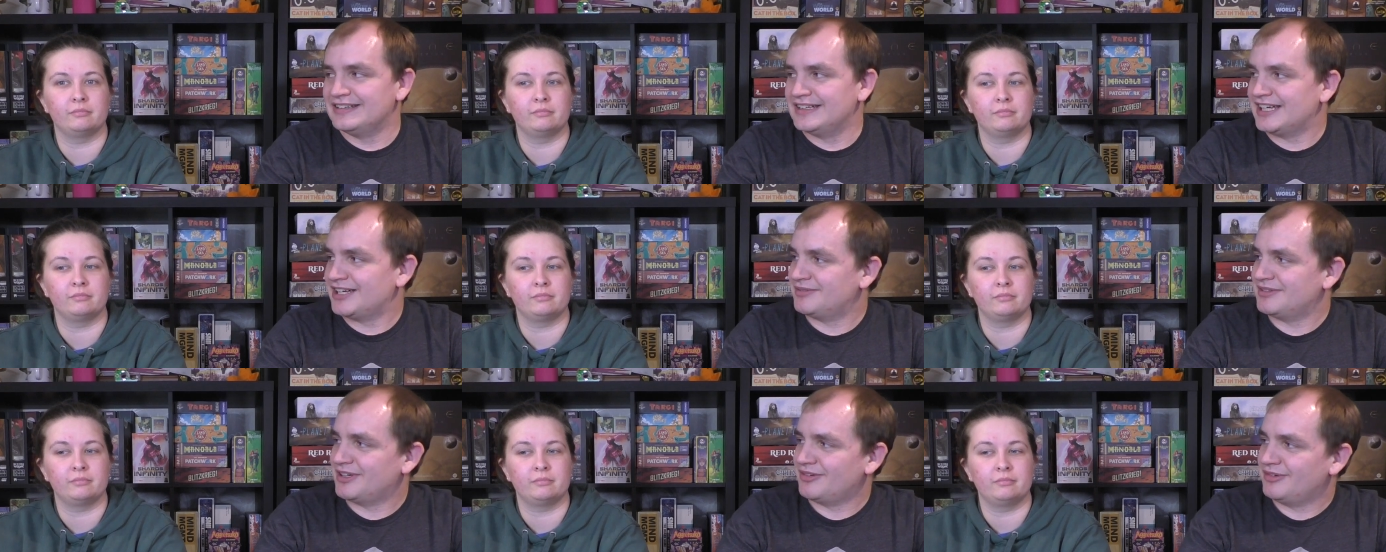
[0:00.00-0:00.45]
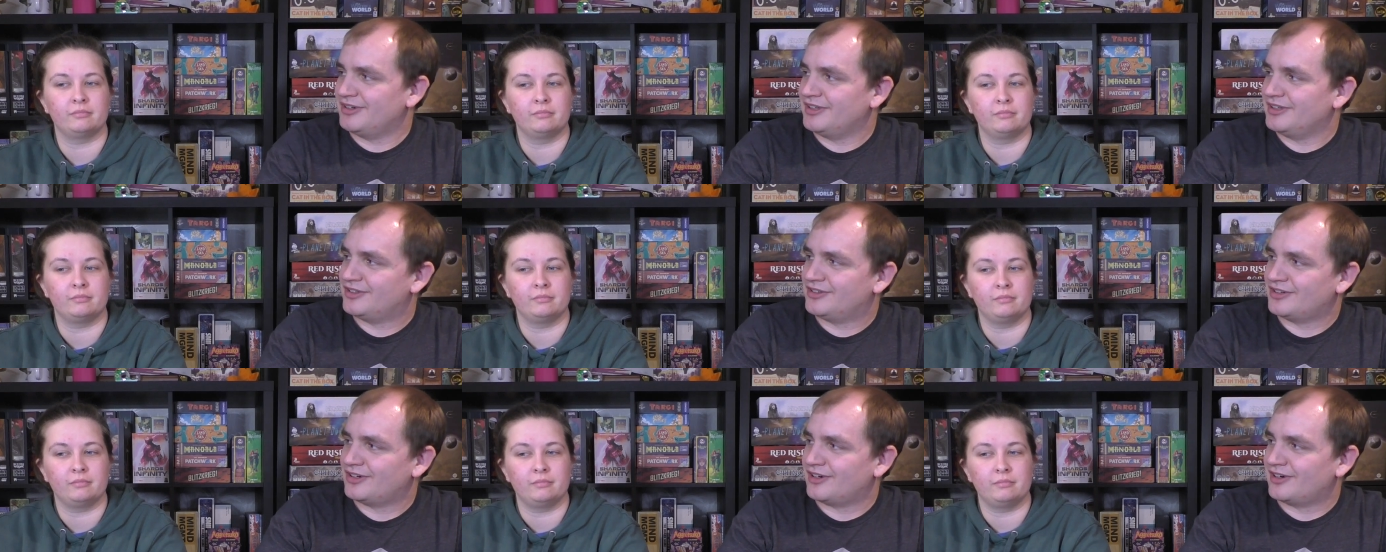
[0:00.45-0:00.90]
Speaker 1: Yeah, I'm not
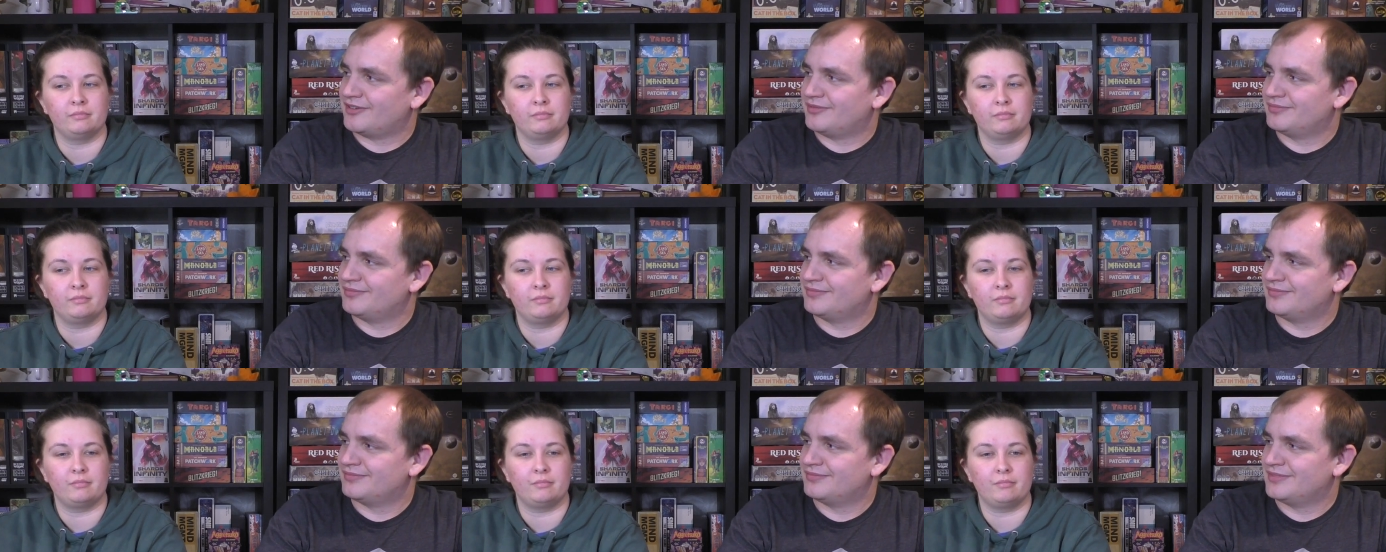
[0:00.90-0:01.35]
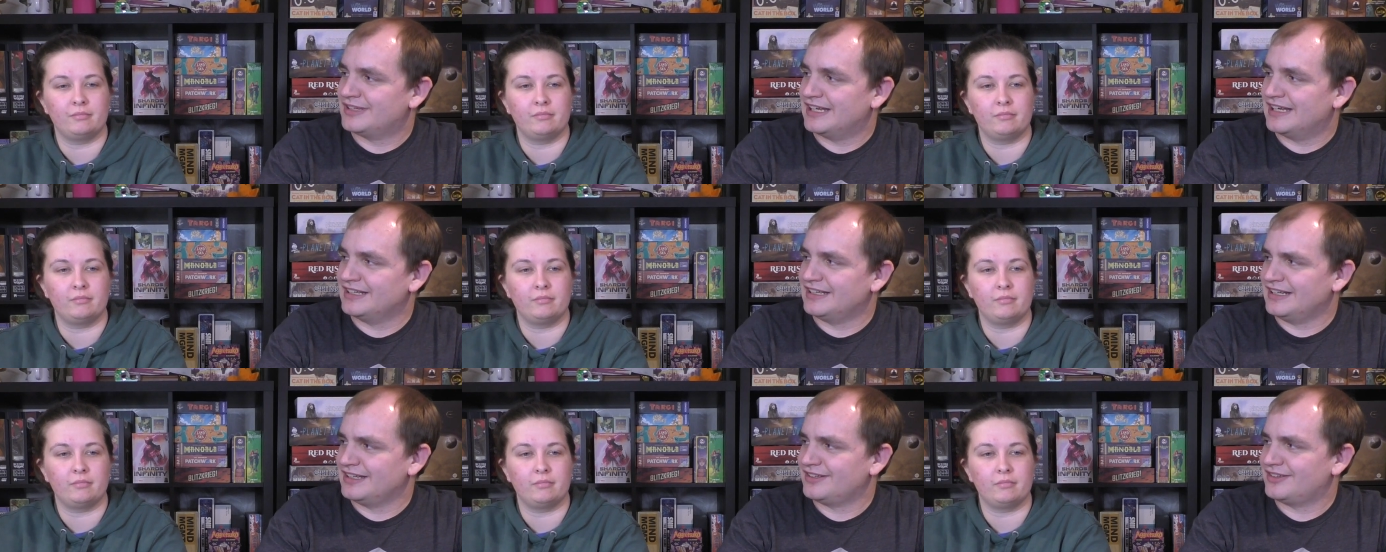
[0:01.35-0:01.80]
really sure.
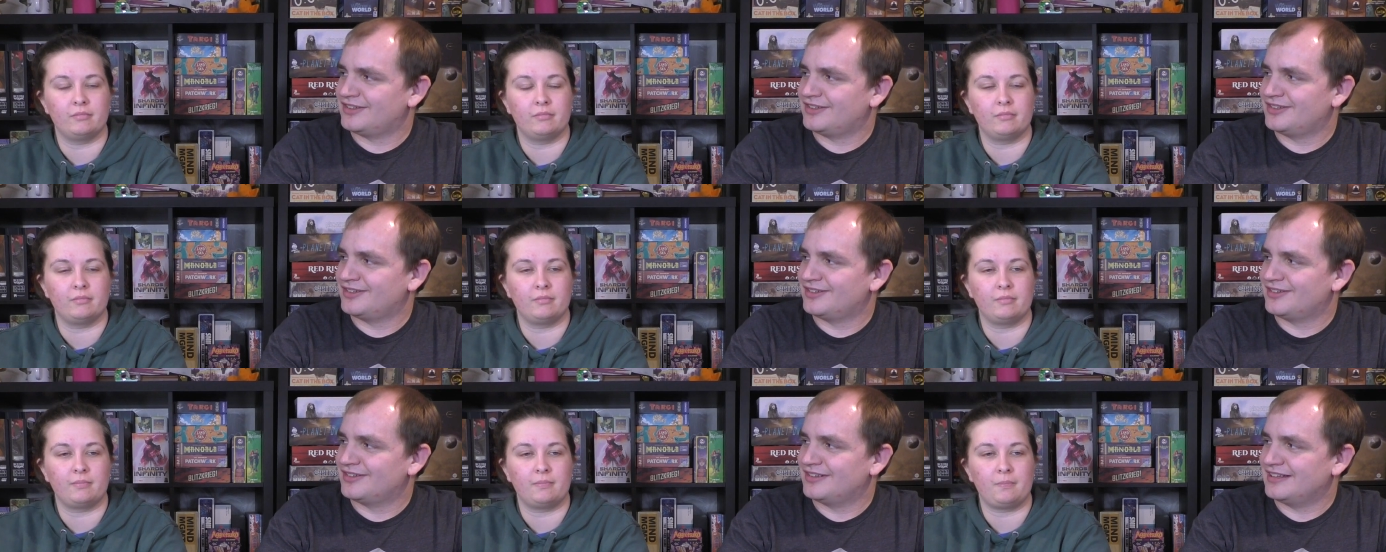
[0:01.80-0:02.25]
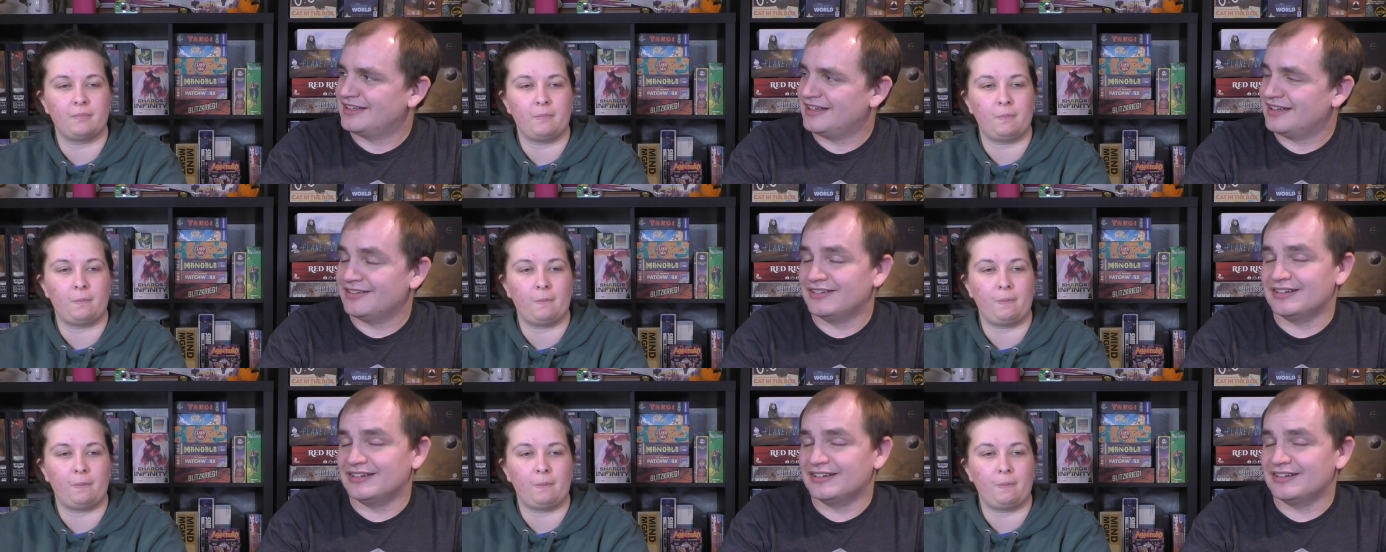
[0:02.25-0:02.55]
Unless